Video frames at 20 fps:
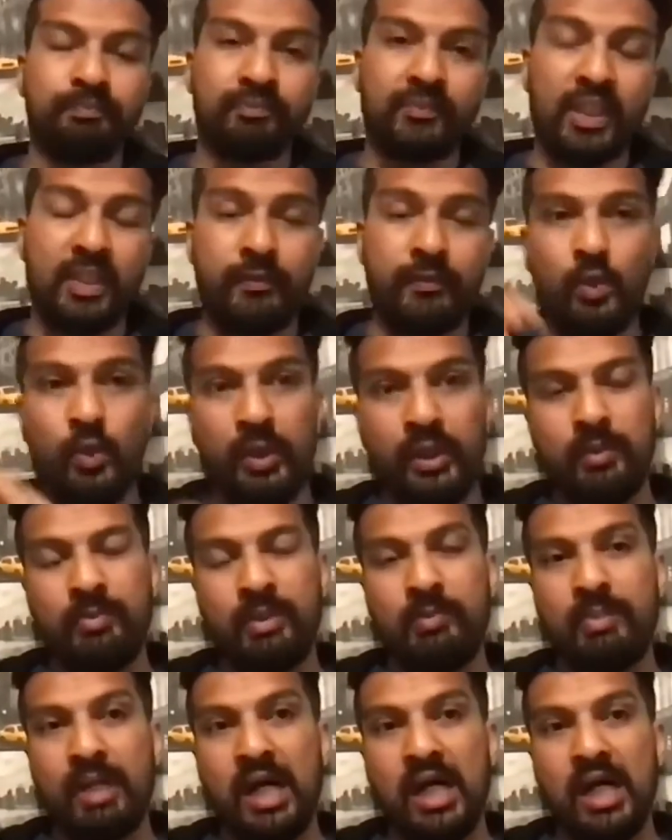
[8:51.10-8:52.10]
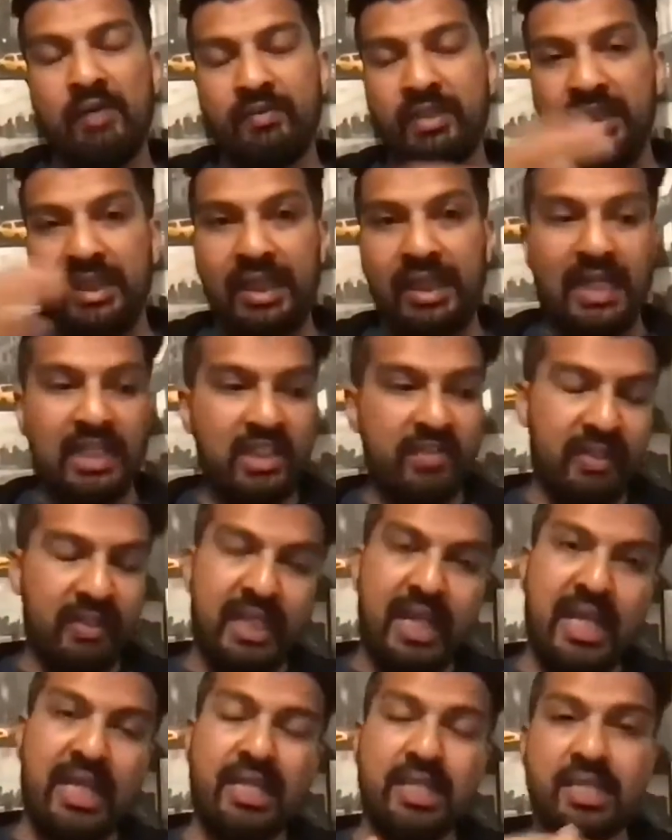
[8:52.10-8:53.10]
If you want to be part of the collective,
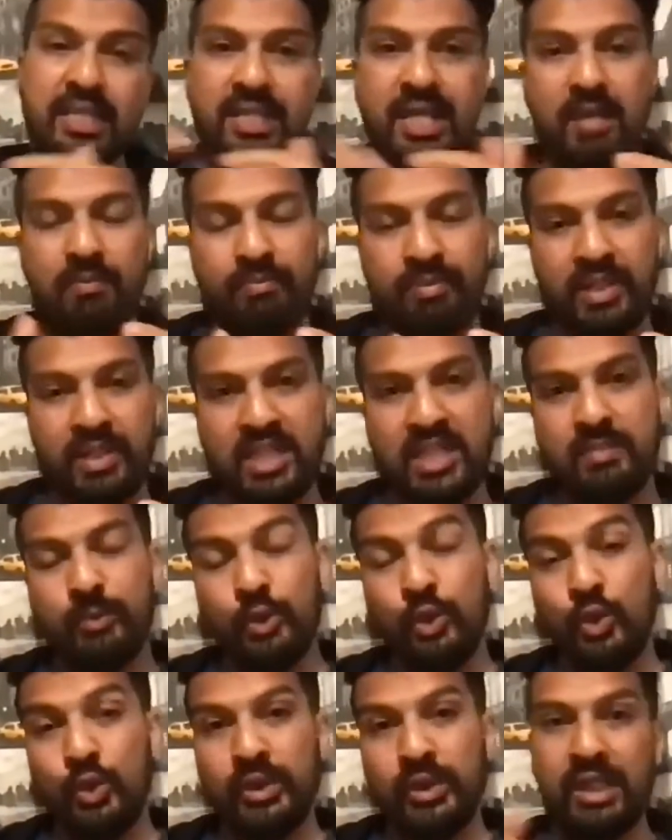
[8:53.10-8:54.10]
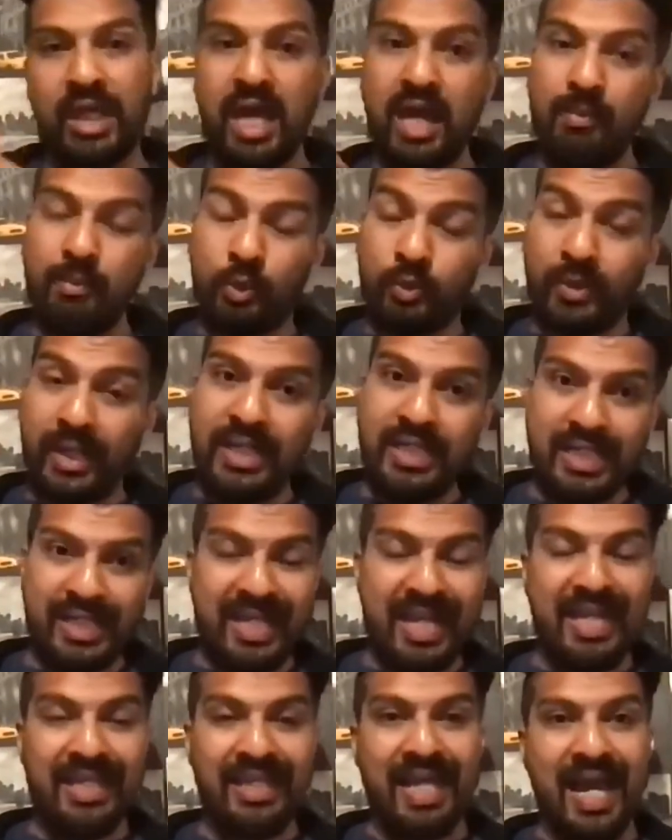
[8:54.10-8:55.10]
again, same principle, you can upgrade to
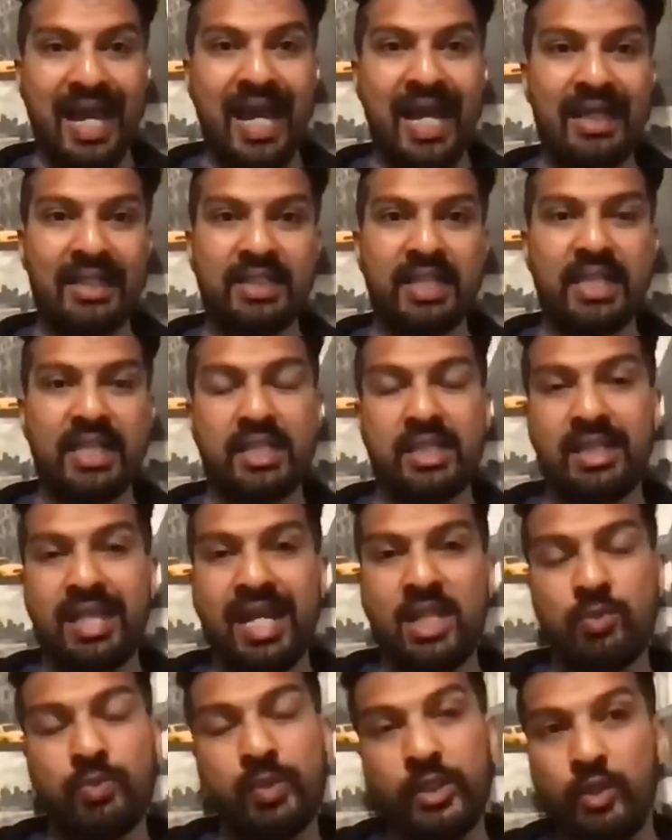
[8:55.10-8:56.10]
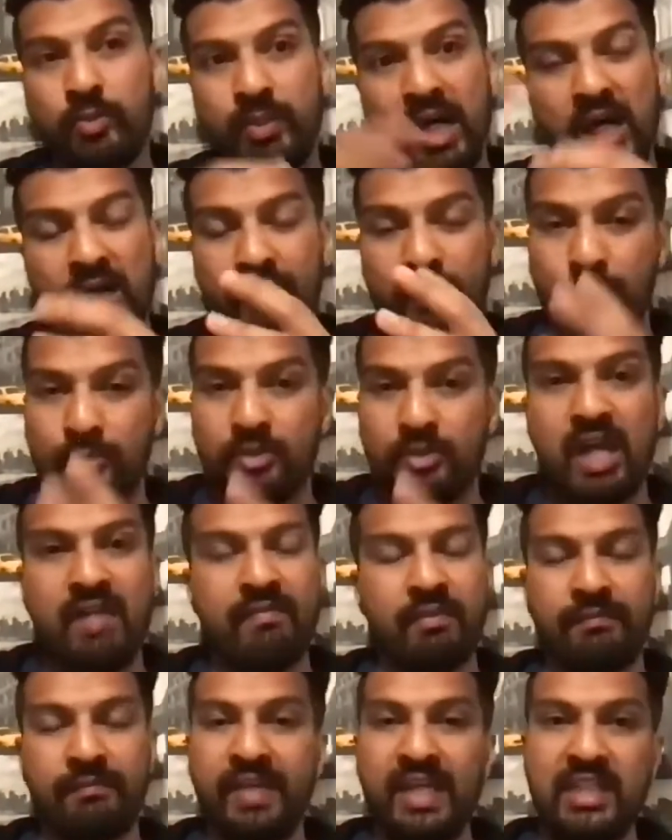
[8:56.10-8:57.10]
getting that access, and that's where you're part of a
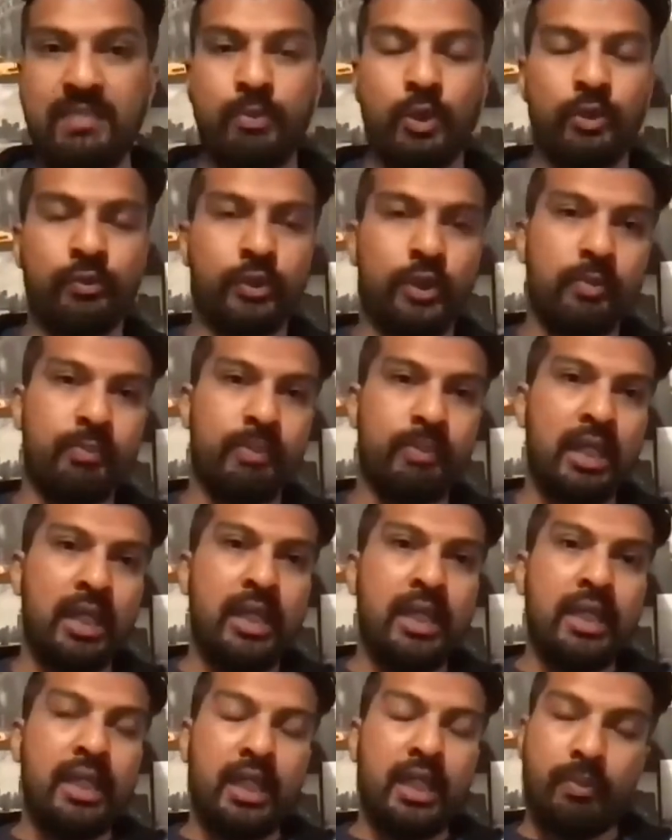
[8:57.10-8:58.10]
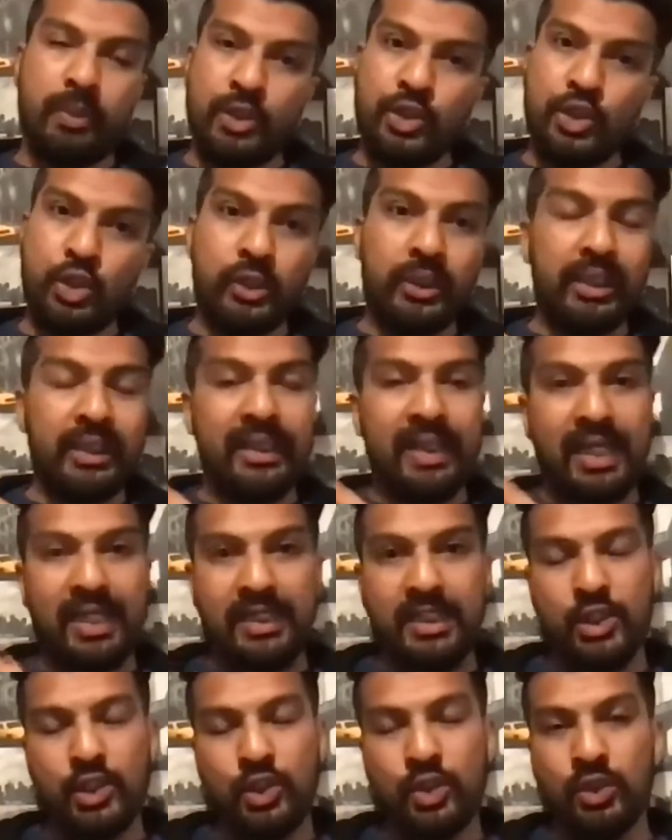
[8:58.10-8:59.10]
private Facebook group in which you're going to get
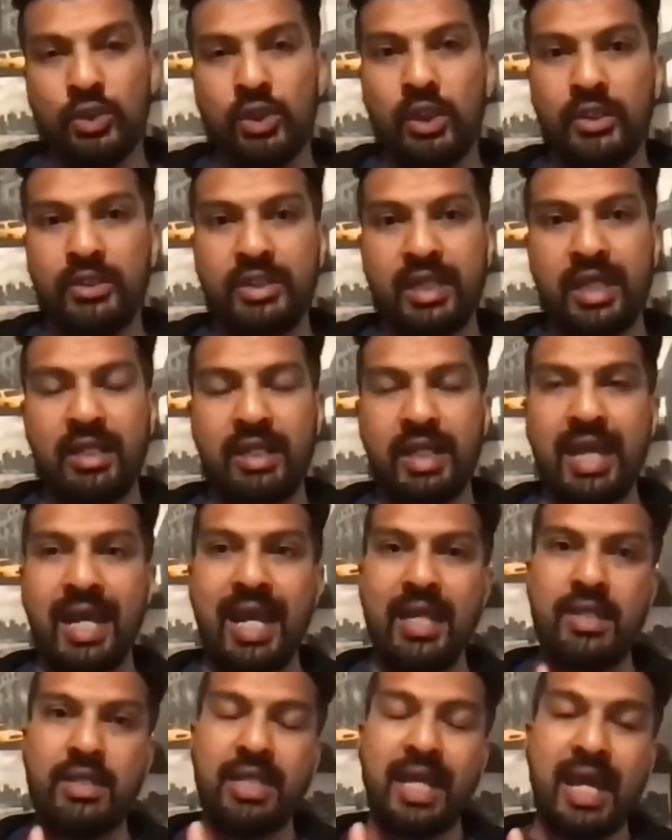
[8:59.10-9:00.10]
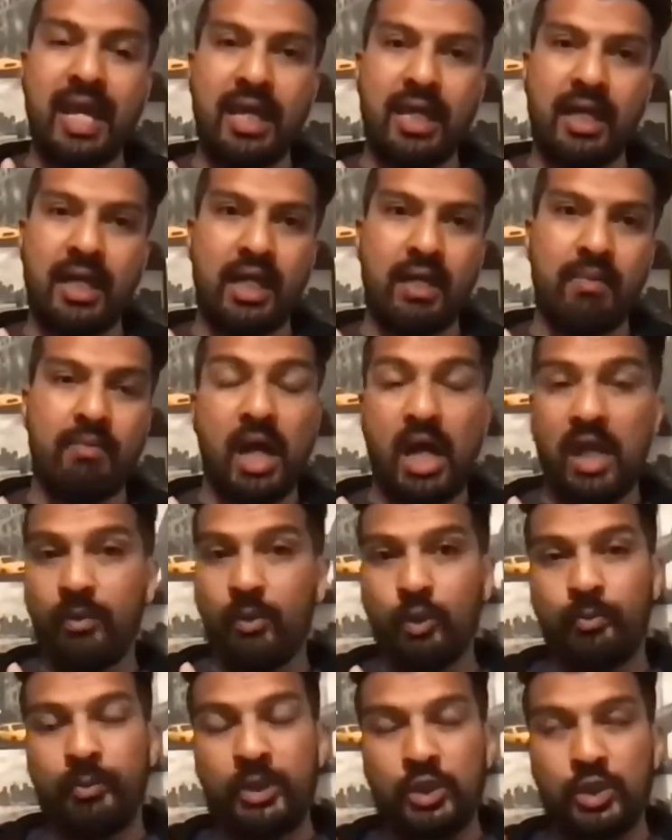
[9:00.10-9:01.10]
additional content, and I
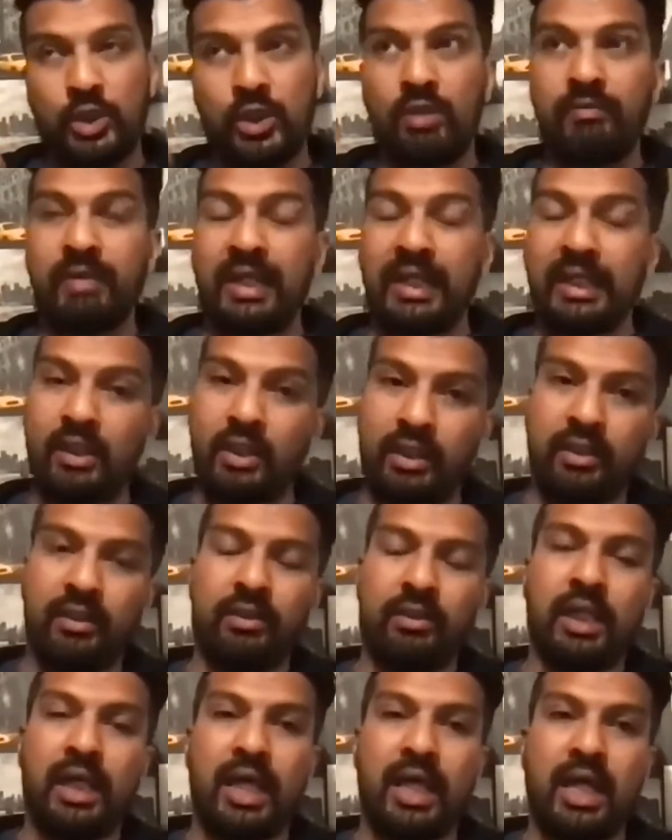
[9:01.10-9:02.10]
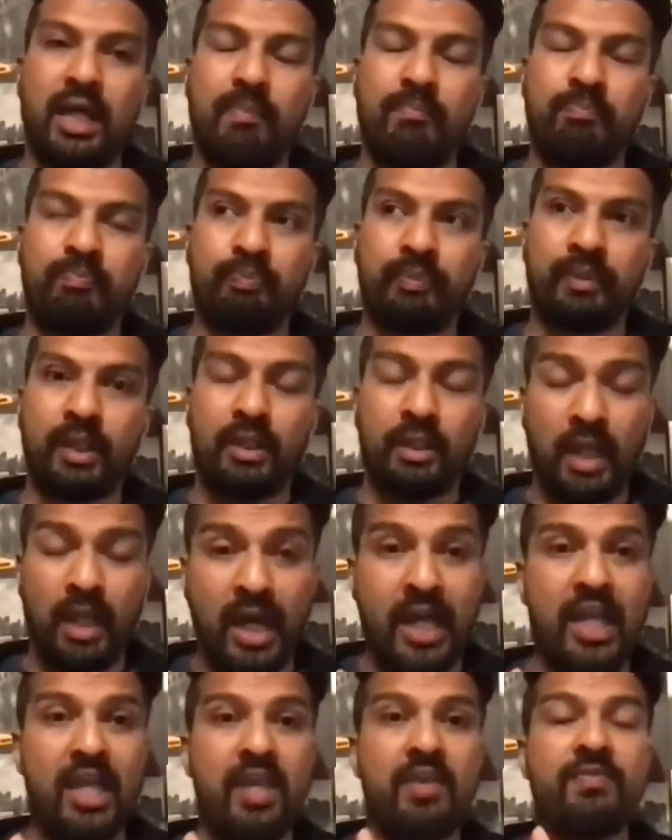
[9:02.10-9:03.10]
will be doing regular
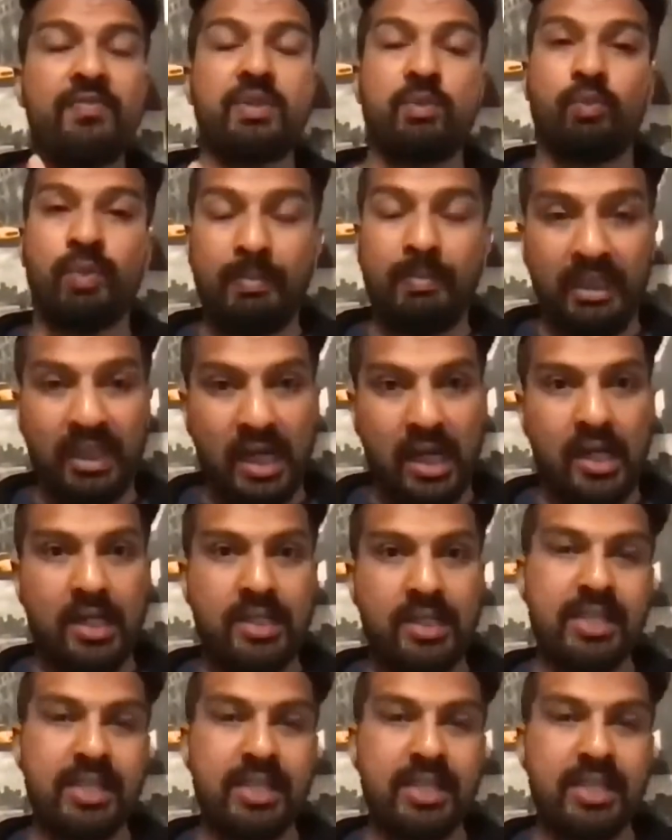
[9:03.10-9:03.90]
lives and webinars,